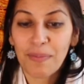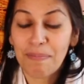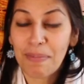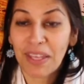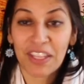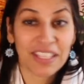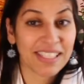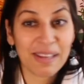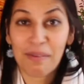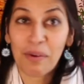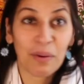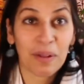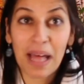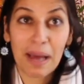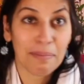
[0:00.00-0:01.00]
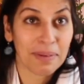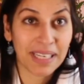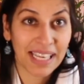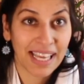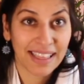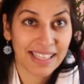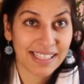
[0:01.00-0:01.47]
because they were all
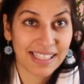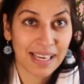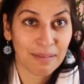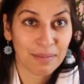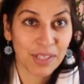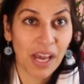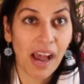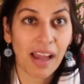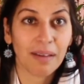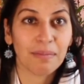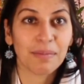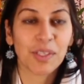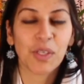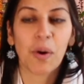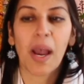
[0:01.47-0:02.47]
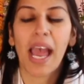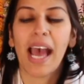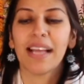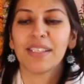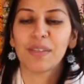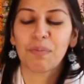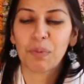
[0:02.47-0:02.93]
happening at the same time. So I
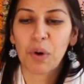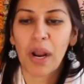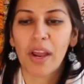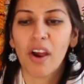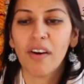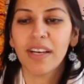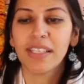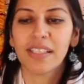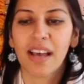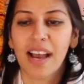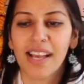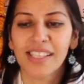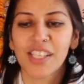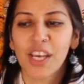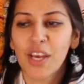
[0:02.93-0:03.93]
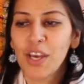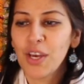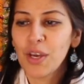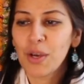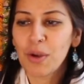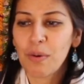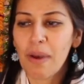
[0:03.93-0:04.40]
had to prioritize
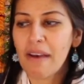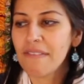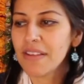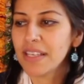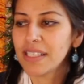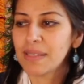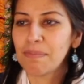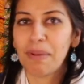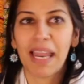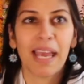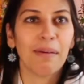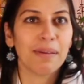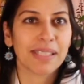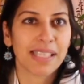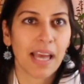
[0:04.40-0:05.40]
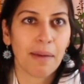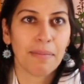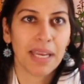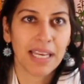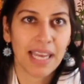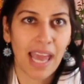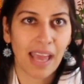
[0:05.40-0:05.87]
whoever's play was
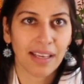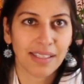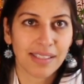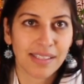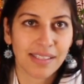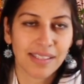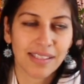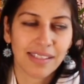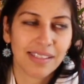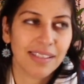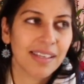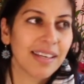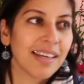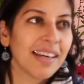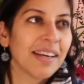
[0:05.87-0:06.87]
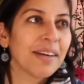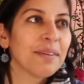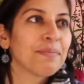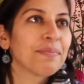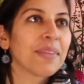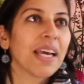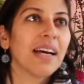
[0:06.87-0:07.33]
coming next.
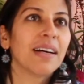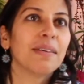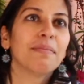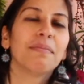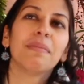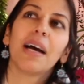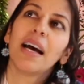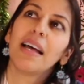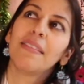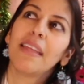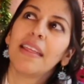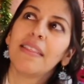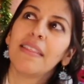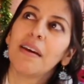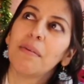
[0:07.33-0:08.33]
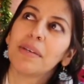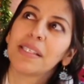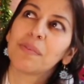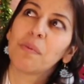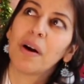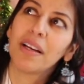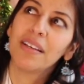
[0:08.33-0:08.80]
And then there
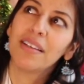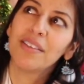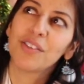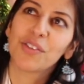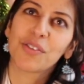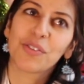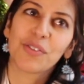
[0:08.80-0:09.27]
was one